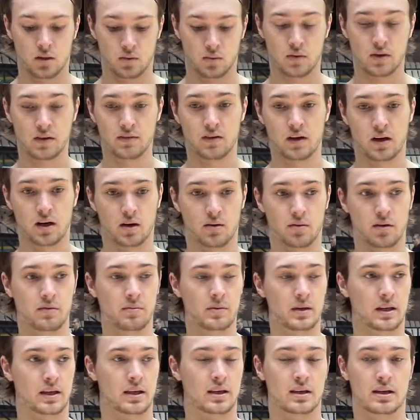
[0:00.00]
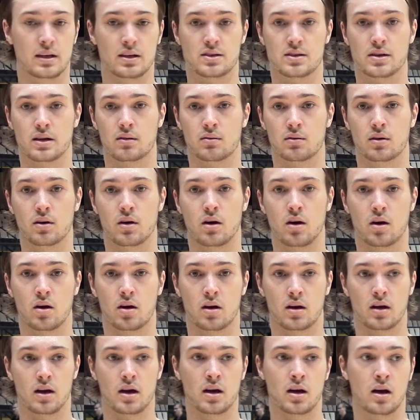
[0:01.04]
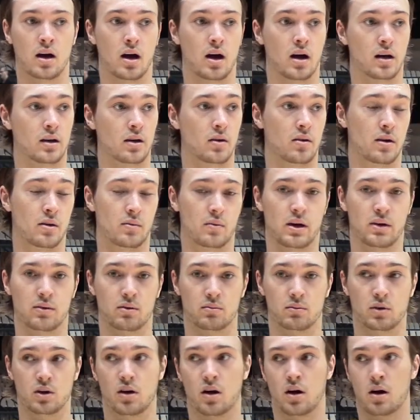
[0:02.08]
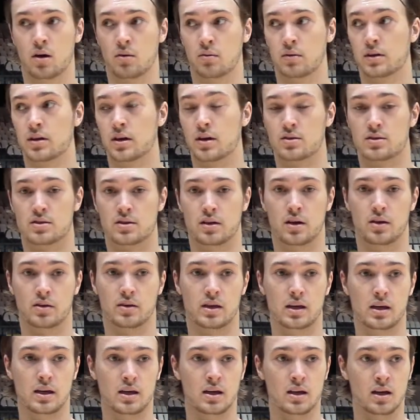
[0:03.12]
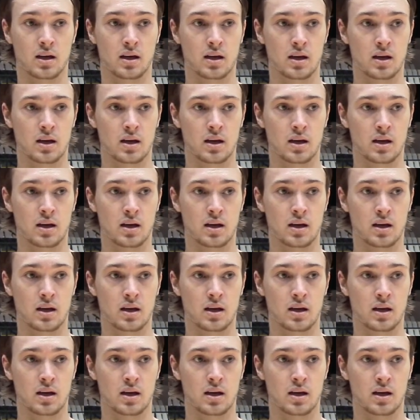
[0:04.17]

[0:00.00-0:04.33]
We've uh, we've been conditioning real hard, uh, going in the weight room real hard with Coach Loki,